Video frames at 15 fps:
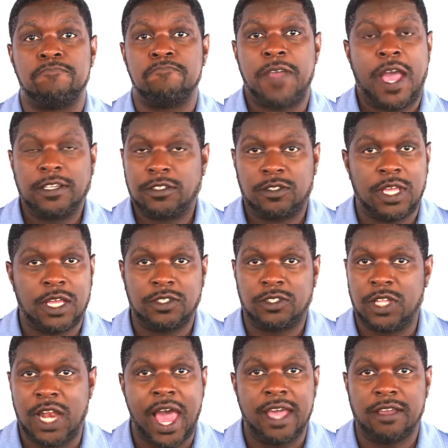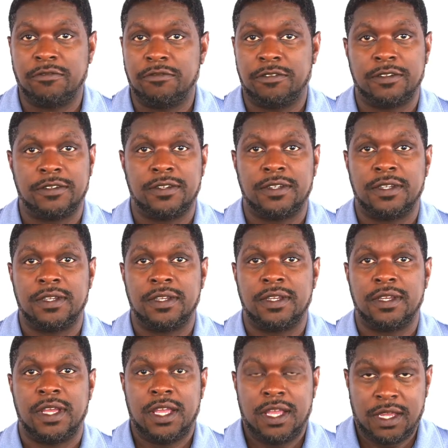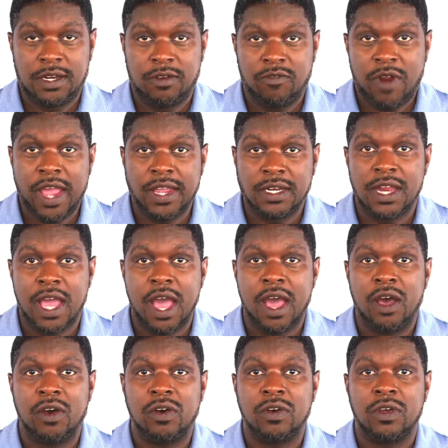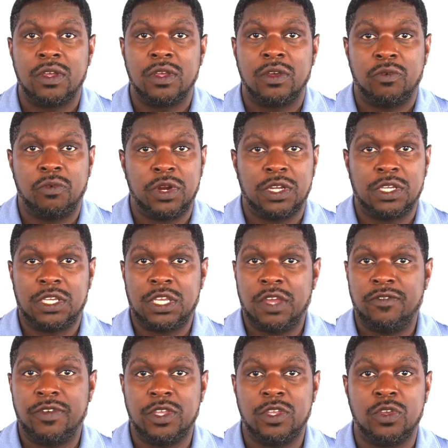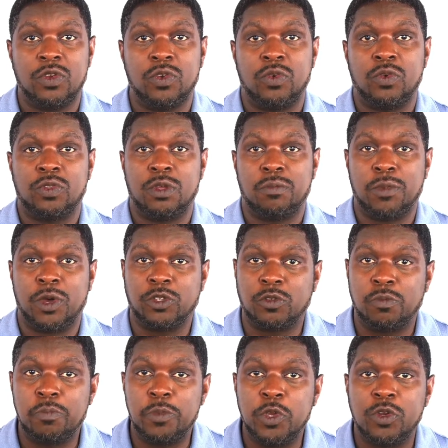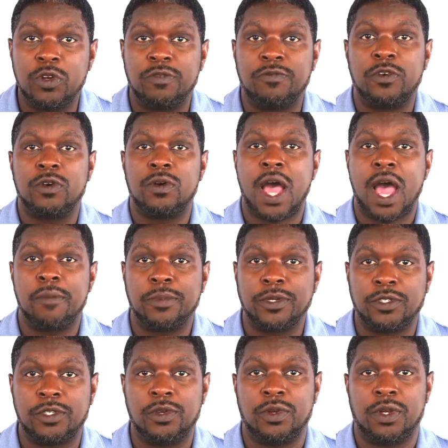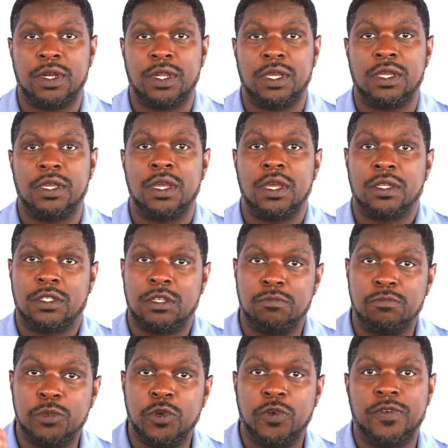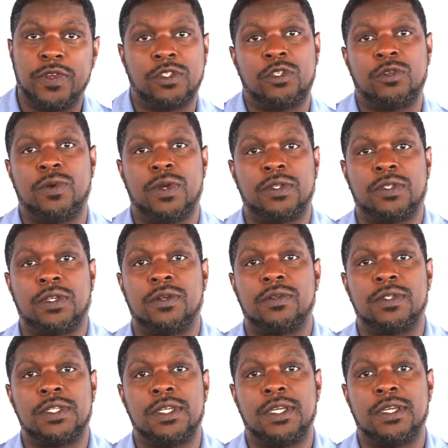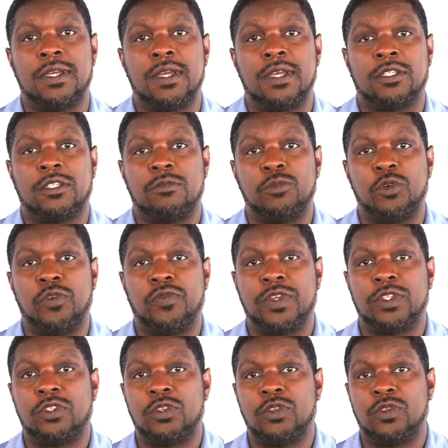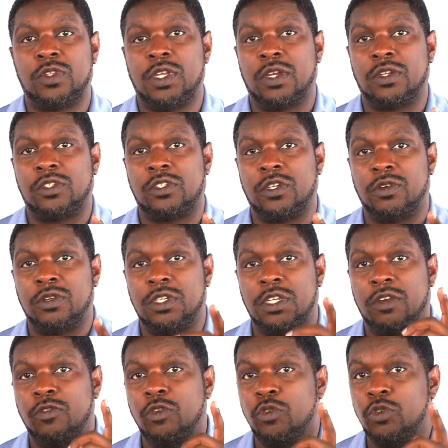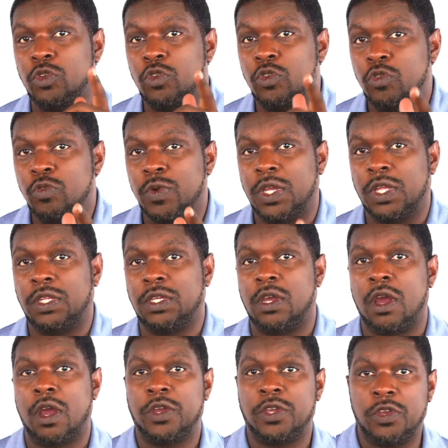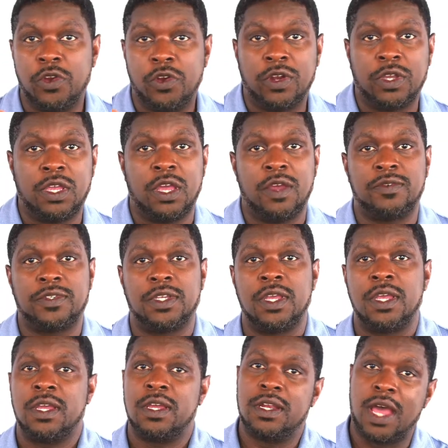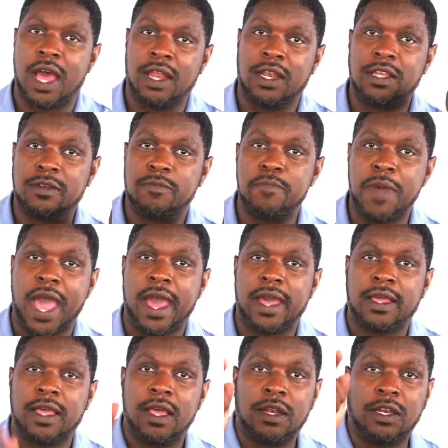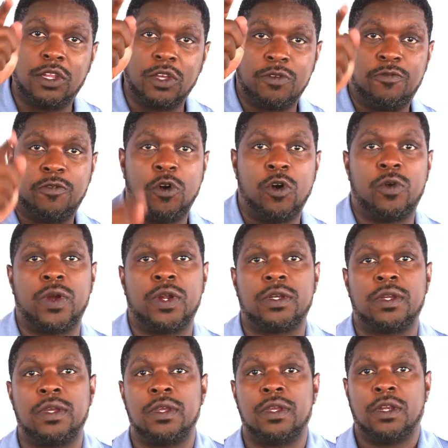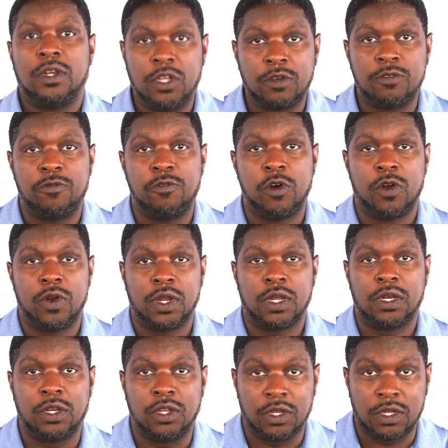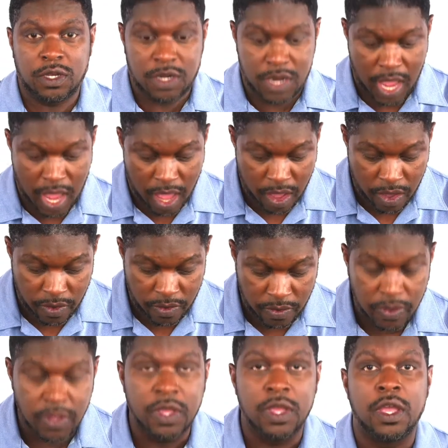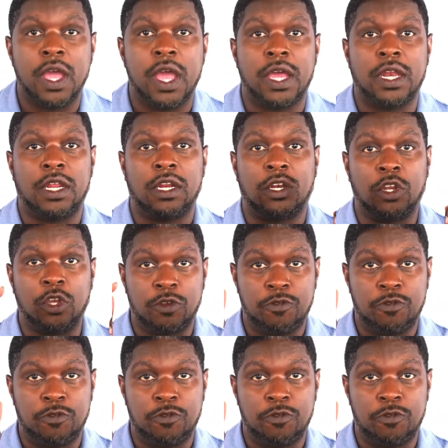That's the life. And right now, we're giving you the most beautiful opportunity to move into uncertainty, to move into the uncertainty of who you really are, your gifts. Not look back, look forward. Look forward, look now, and then look